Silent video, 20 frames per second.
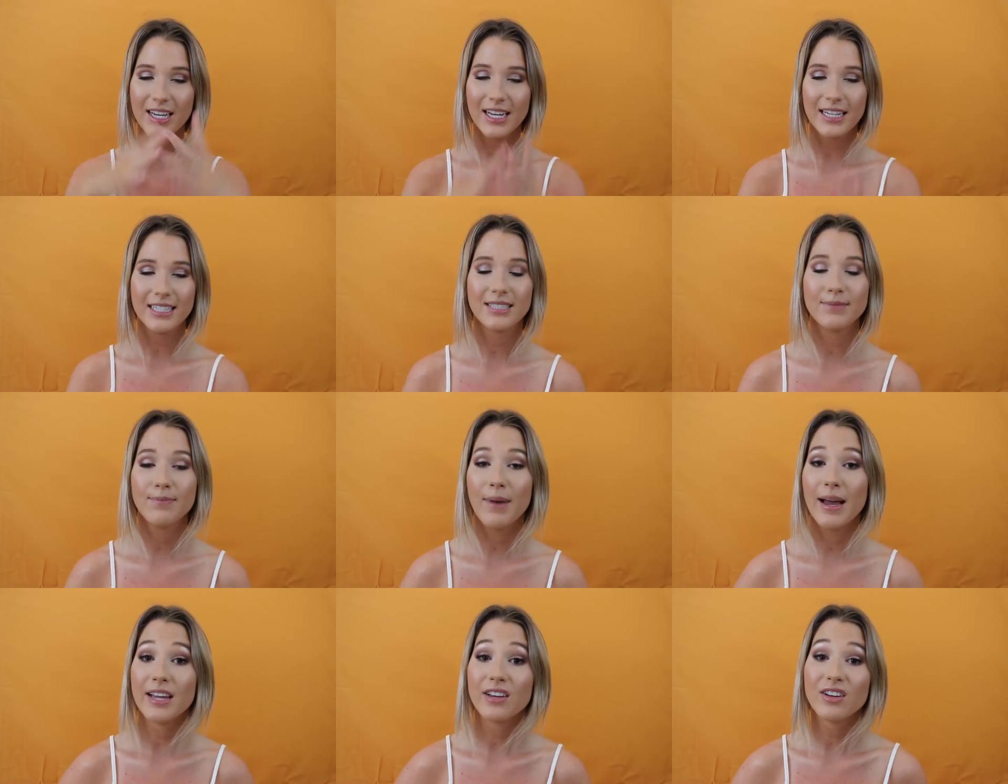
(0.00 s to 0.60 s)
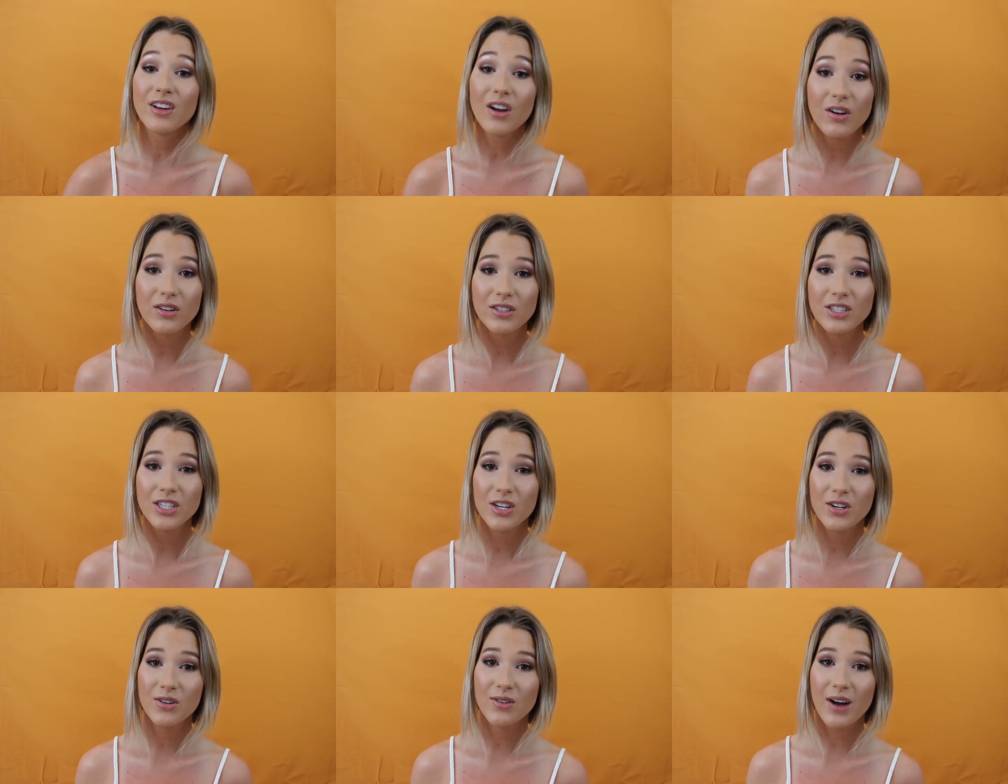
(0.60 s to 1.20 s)
It's my
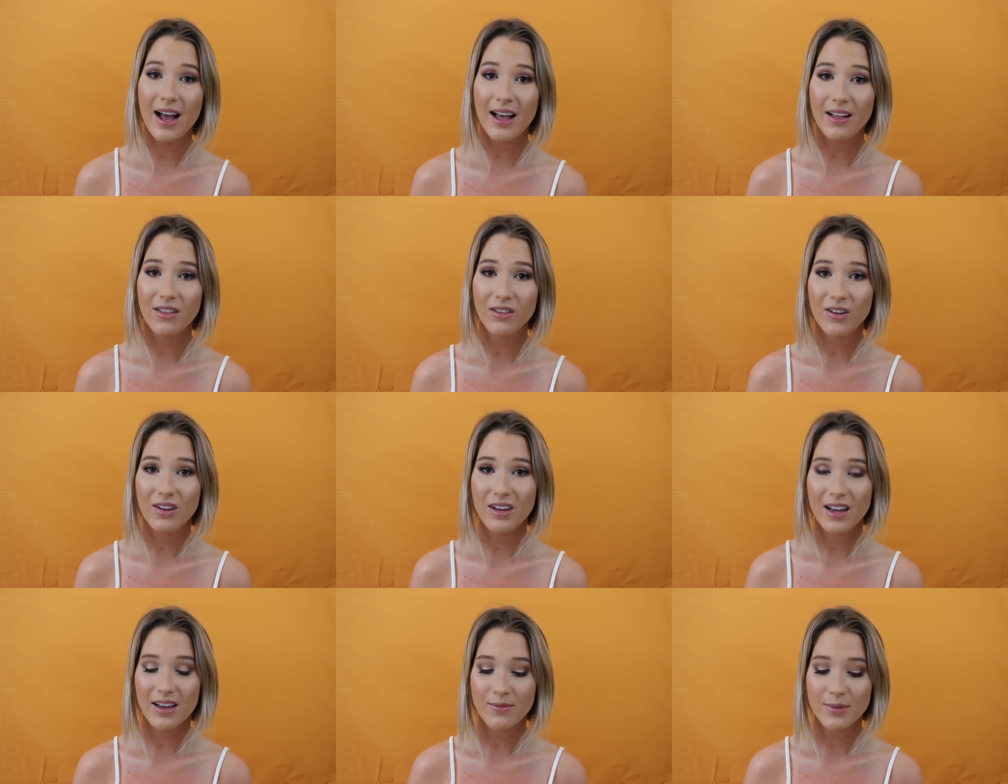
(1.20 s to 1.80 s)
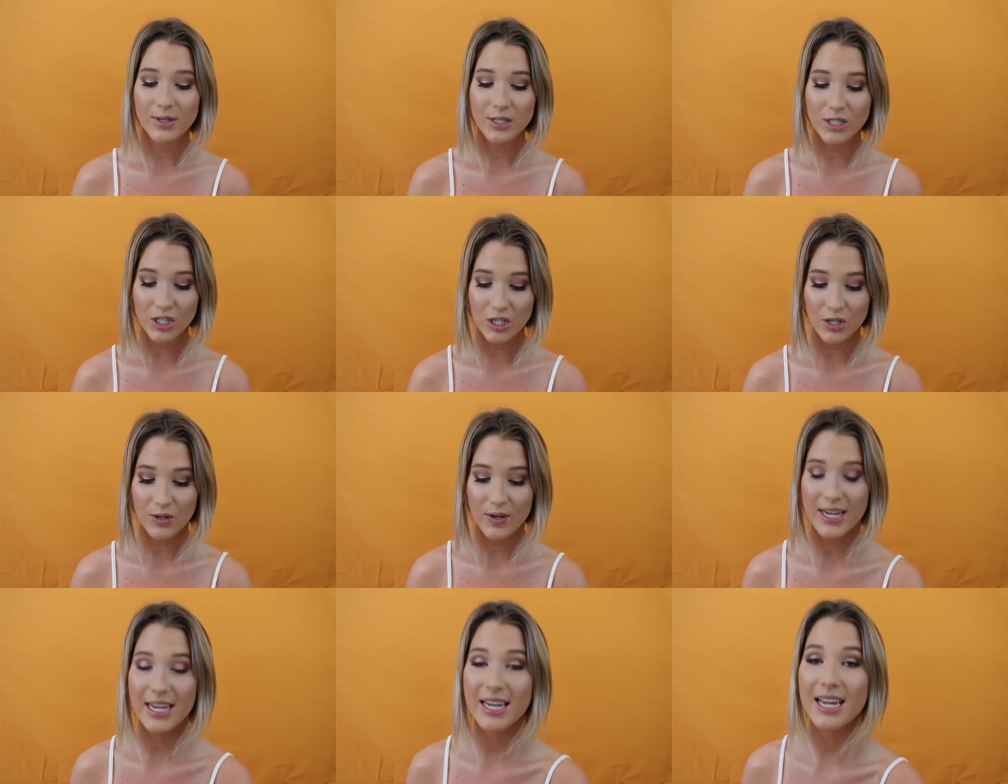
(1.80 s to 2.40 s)
go-to eye look I've been
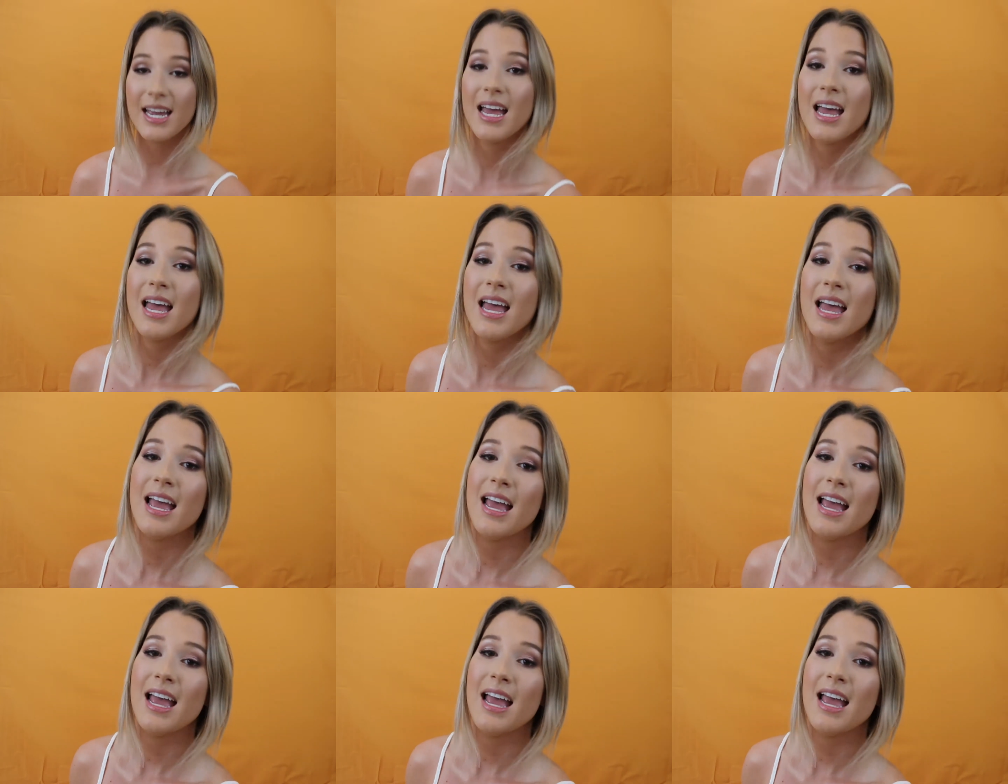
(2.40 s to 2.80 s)
doing.